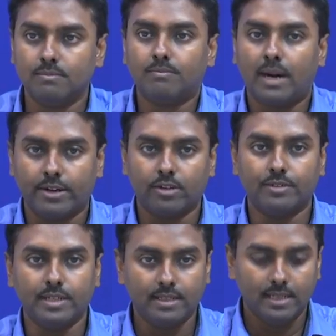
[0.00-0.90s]
part of
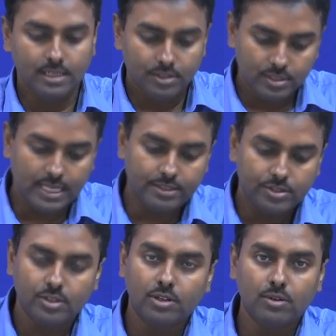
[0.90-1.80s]
it. So, that
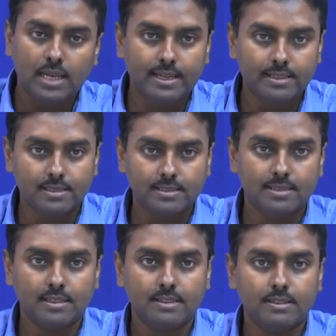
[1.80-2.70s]
should look like this,
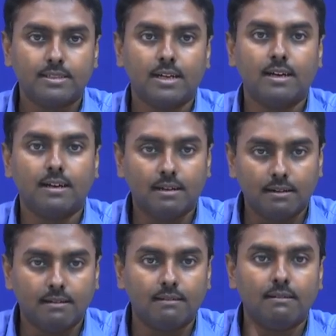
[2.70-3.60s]
it is
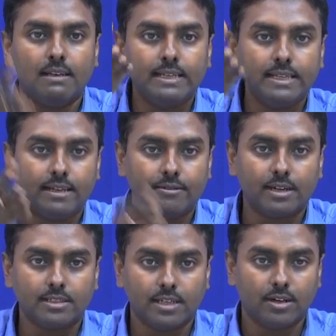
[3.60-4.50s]
a linear
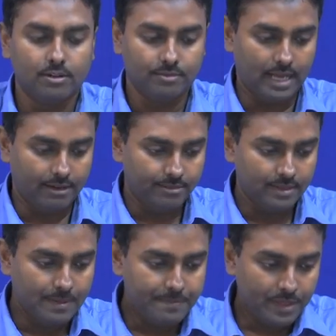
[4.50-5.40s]
function of f.
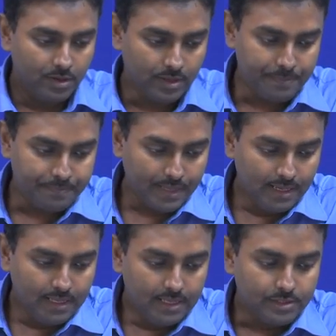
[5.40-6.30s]
Okay.
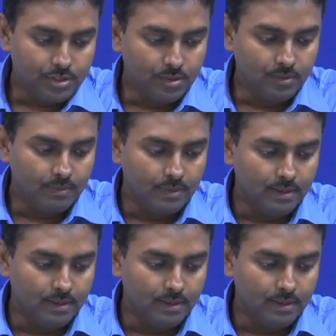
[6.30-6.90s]
So,